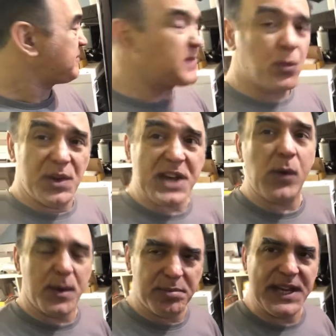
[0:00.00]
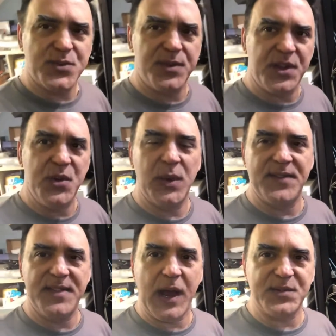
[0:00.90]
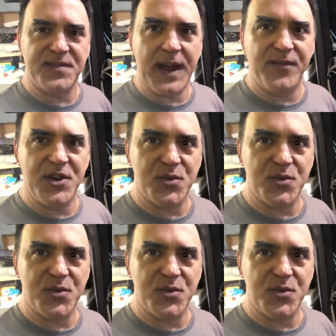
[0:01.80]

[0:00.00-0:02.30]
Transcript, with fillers: which I'll replace with the new eleven thousand five hundred